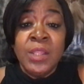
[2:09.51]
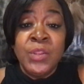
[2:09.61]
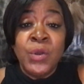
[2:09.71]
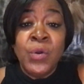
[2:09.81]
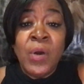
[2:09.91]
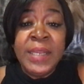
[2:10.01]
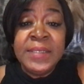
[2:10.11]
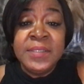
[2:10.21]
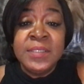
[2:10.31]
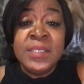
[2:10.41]
The court
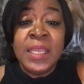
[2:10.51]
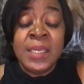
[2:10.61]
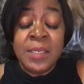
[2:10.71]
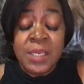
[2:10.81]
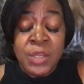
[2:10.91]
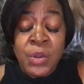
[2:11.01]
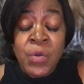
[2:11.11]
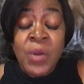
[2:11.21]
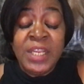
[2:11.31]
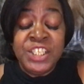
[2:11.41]

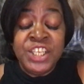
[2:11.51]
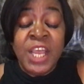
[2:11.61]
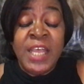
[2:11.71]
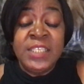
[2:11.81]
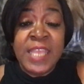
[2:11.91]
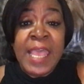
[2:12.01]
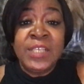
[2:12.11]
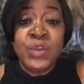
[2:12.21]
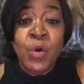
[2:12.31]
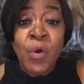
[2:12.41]
judge
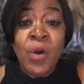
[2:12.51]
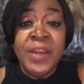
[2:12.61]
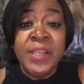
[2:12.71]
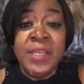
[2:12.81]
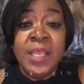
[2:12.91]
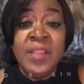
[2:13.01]
has ordered